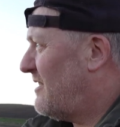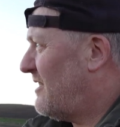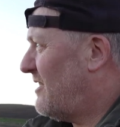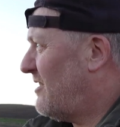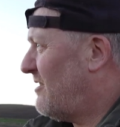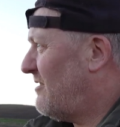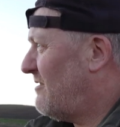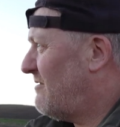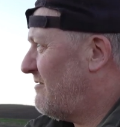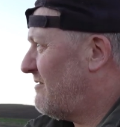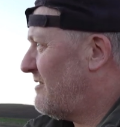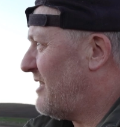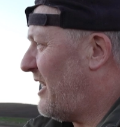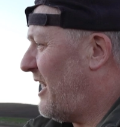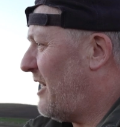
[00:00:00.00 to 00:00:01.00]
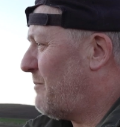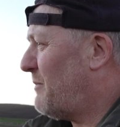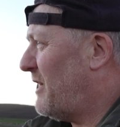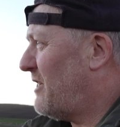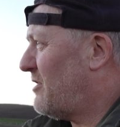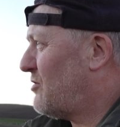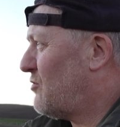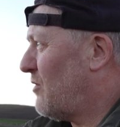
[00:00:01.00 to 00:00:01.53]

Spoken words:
You know, the heartbeat has